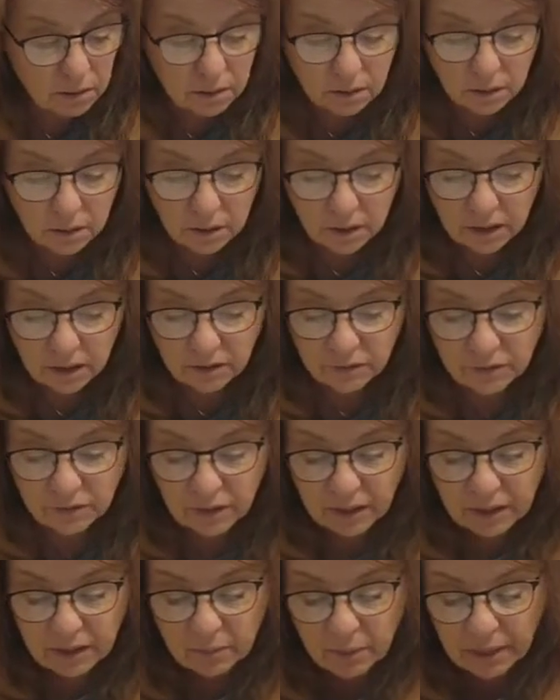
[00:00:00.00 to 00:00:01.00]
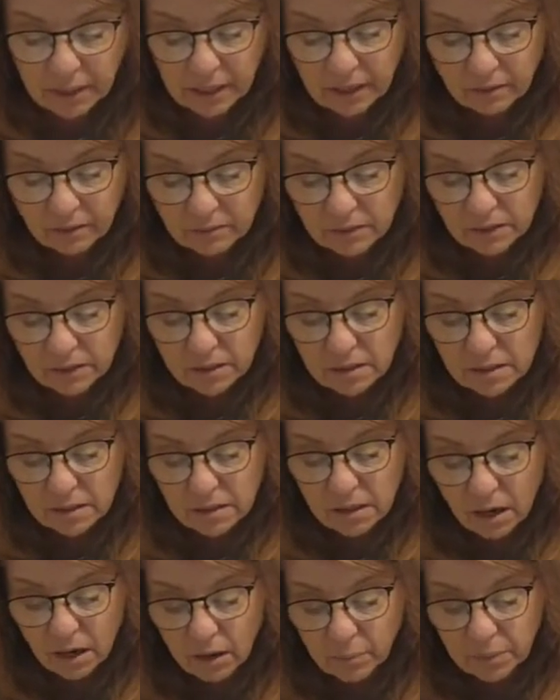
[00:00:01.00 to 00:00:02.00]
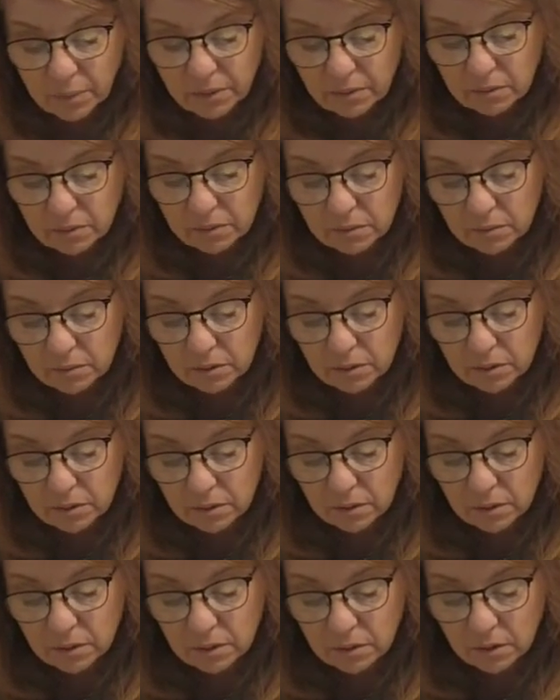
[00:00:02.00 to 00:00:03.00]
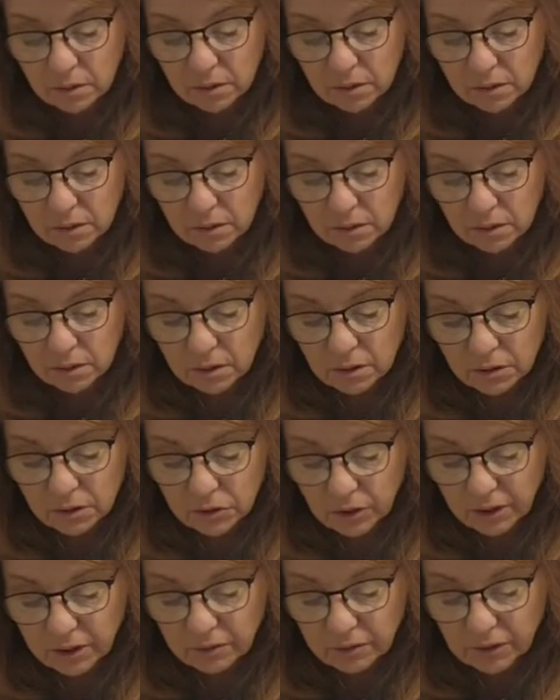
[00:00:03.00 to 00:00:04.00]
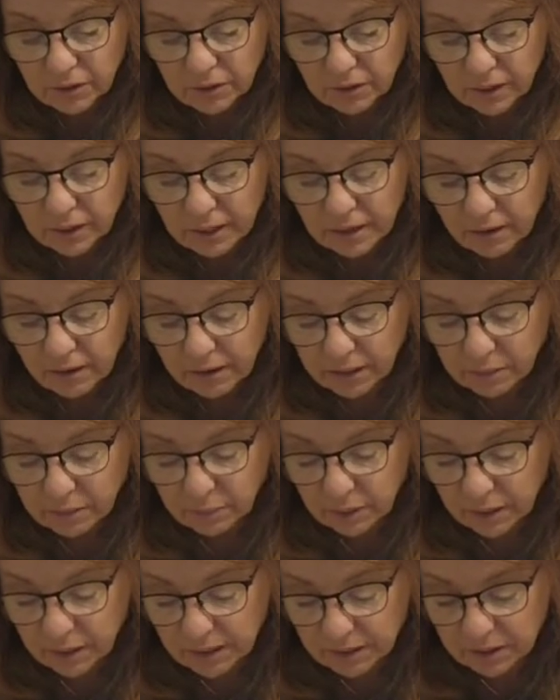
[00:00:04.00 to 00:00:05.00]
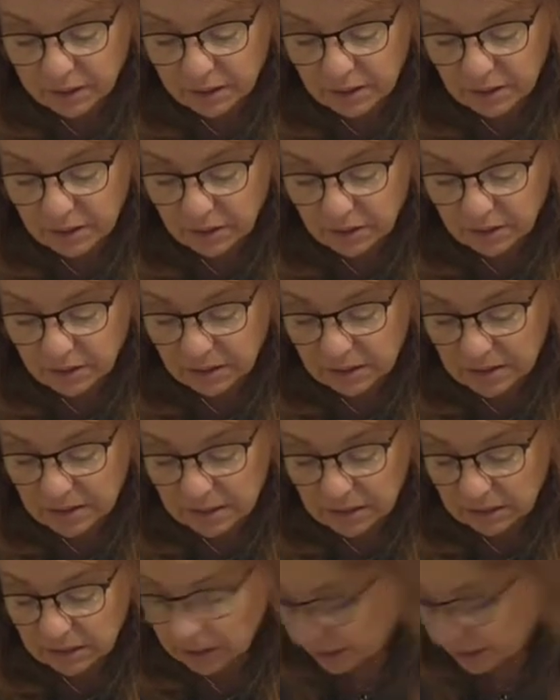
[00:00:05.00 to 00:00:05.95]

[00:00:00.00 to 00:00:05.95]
If not, I might have to stop and try to figure out how I can plug it into the light